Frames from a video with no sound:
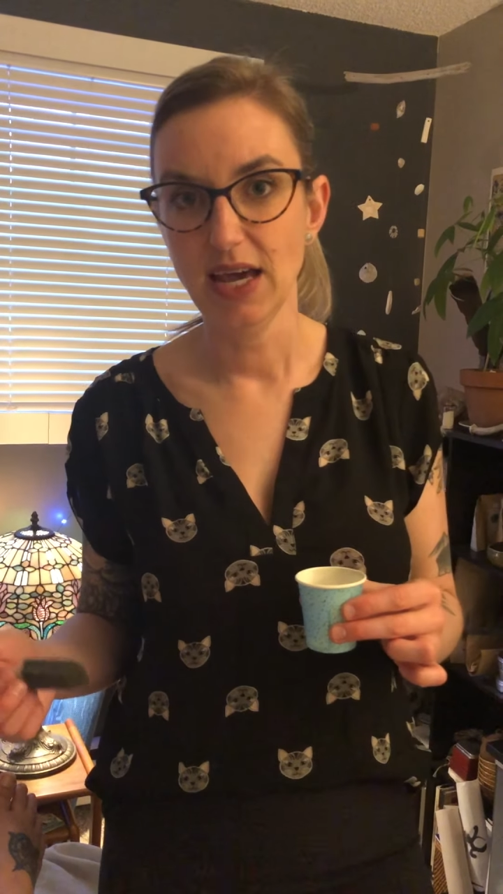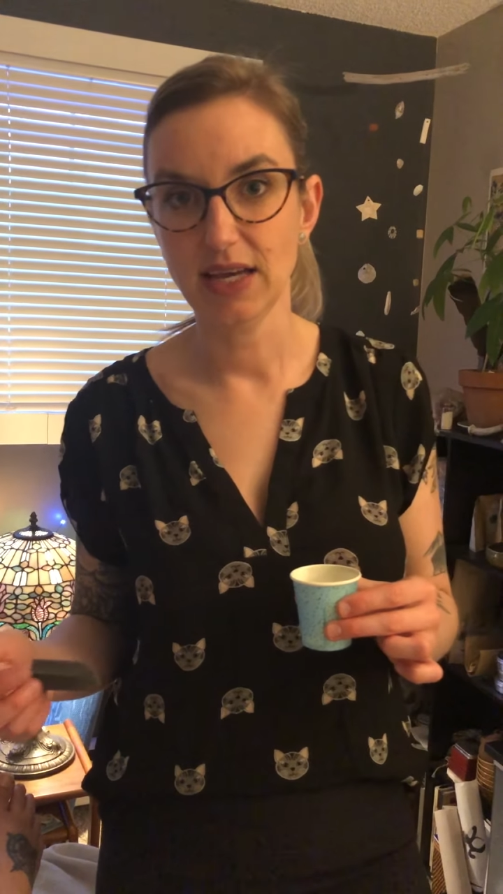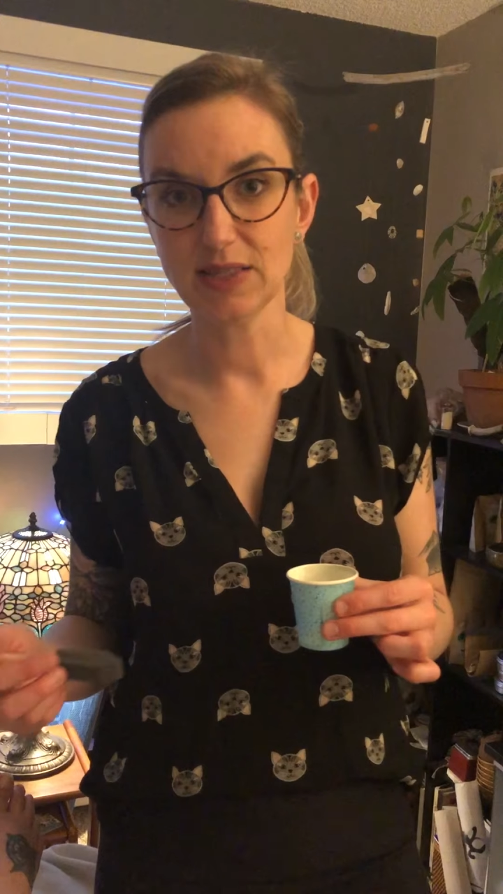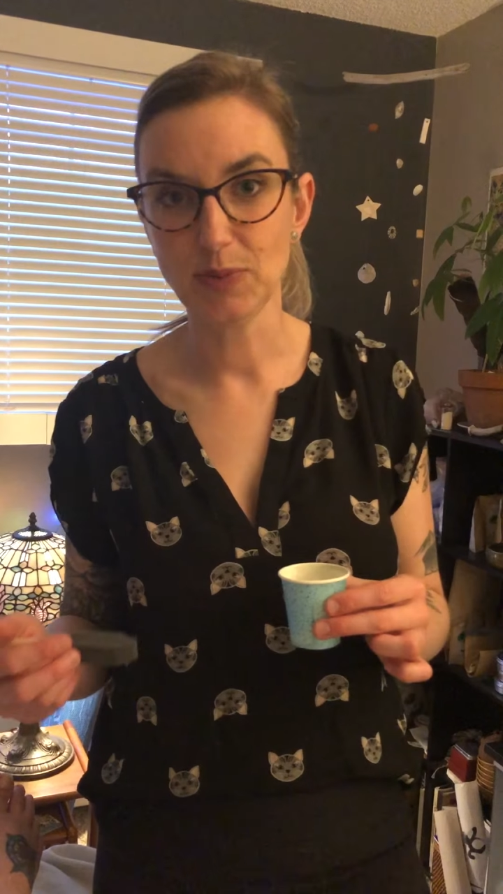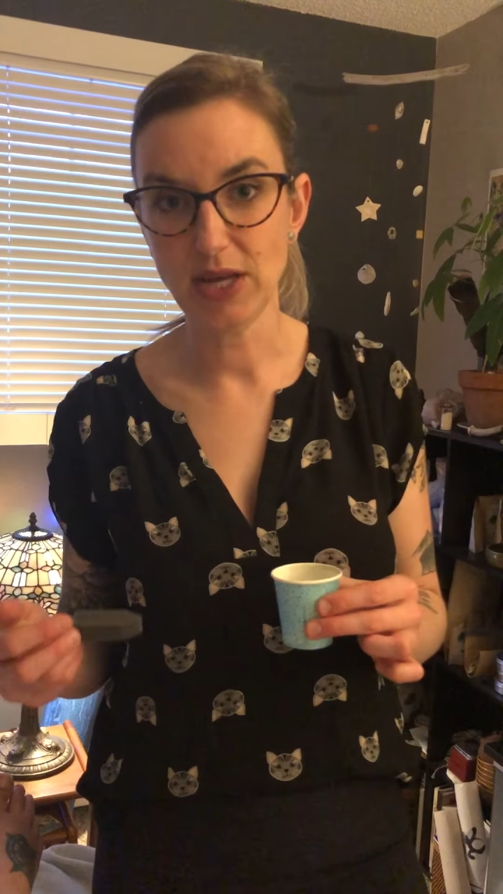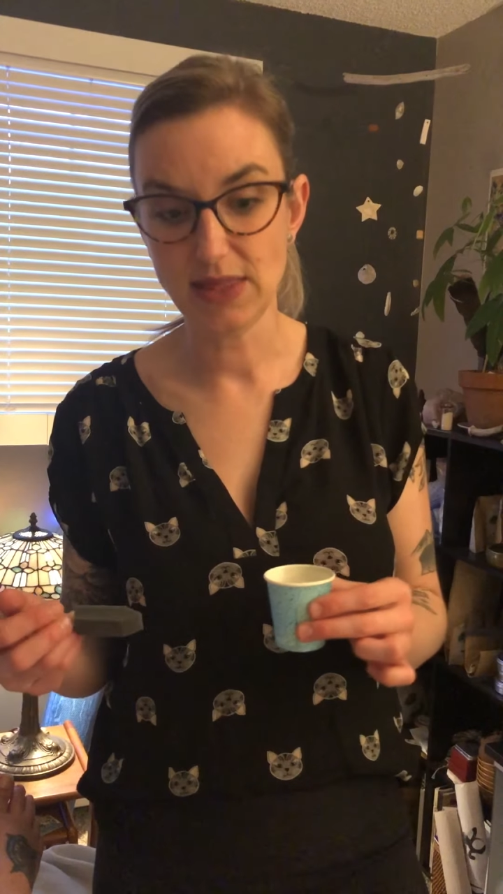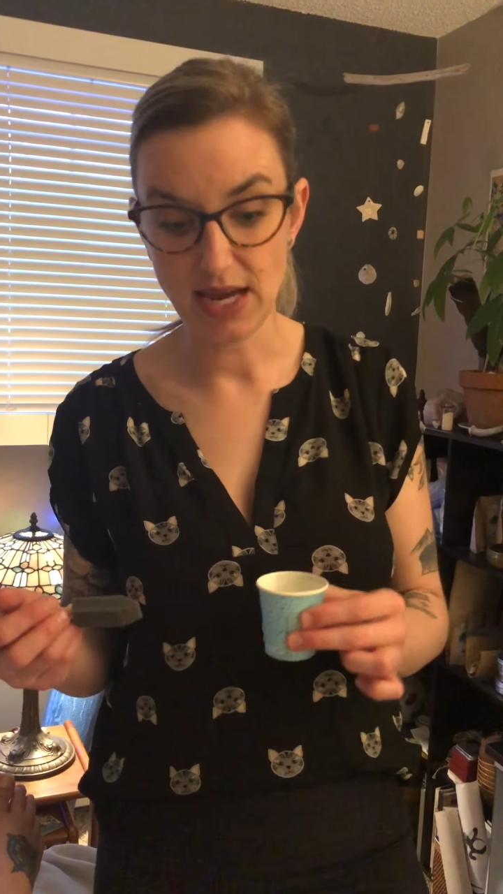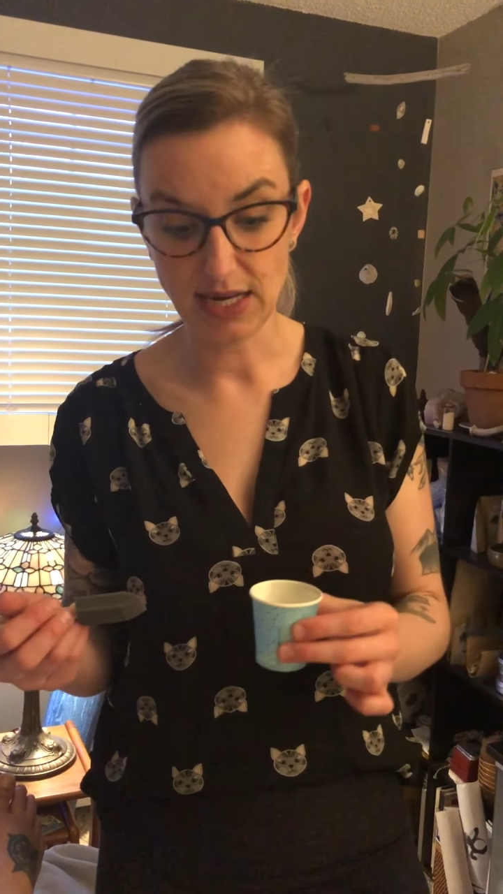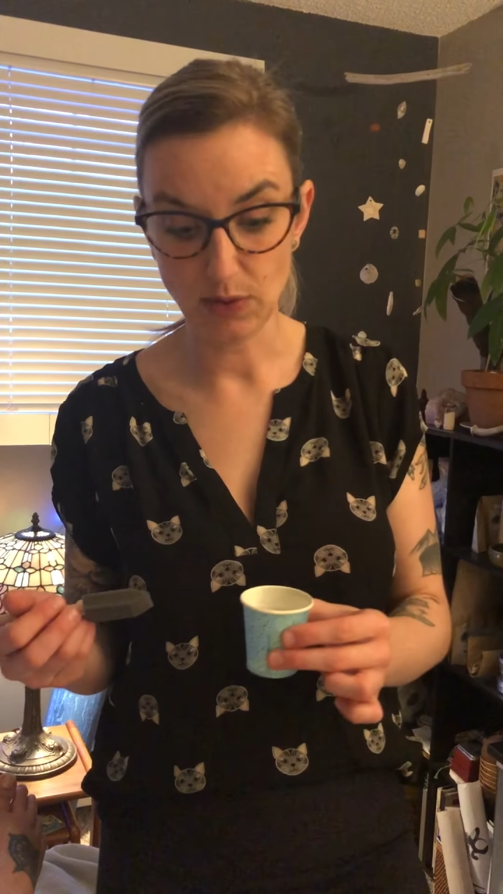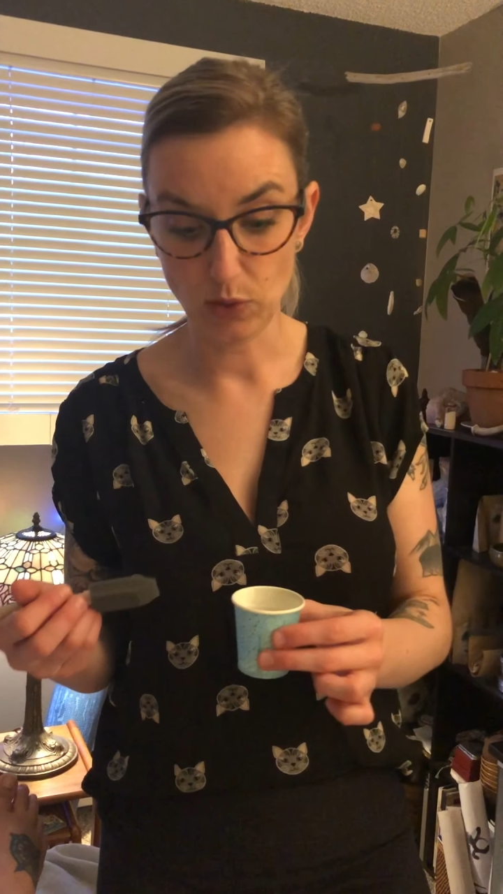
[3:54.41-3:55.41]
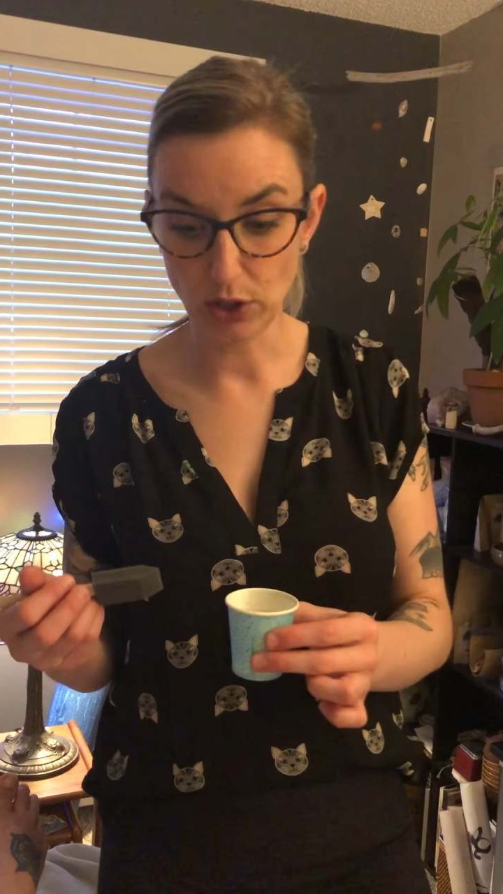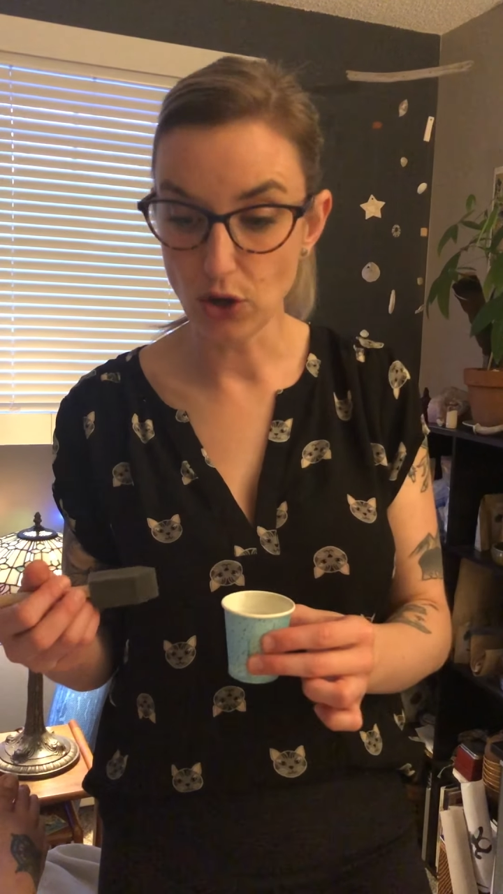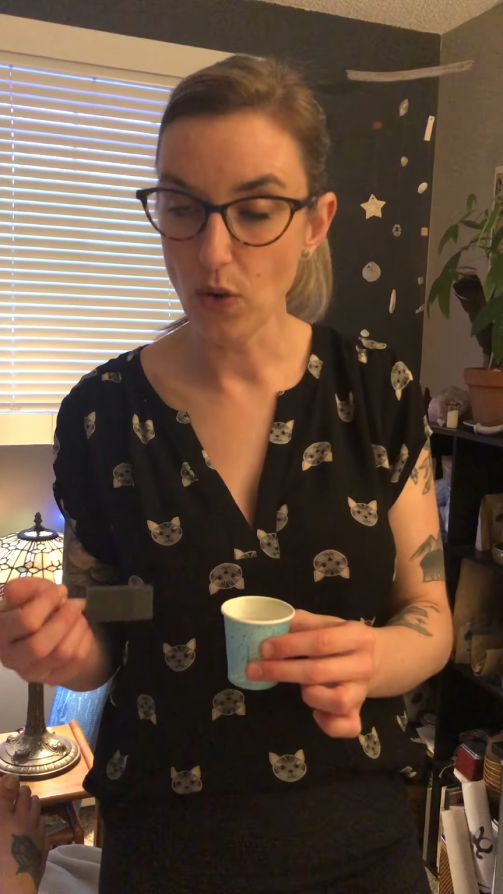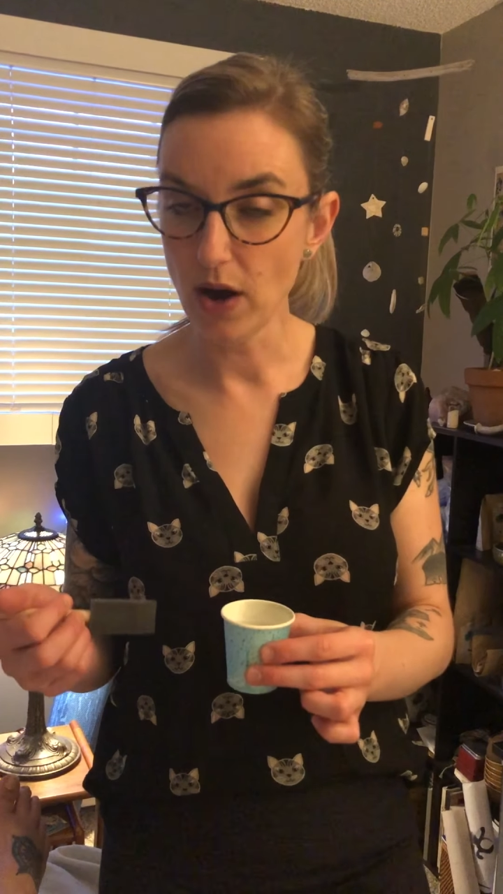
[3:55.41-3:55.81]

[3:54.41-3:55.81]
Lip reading: Explain that it will go